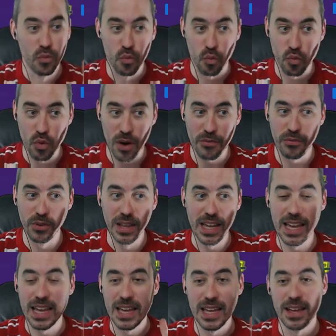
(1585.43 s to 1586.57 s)

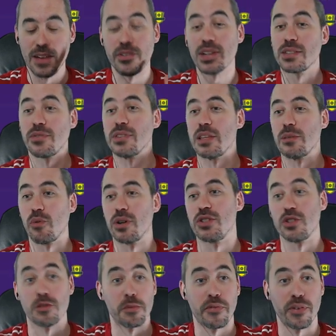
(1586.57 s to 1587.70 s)
roughly, if you get to 50 points,
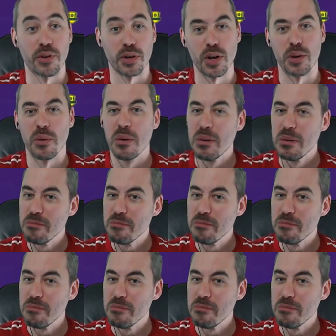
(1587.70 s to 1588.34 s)
you should be feeling good.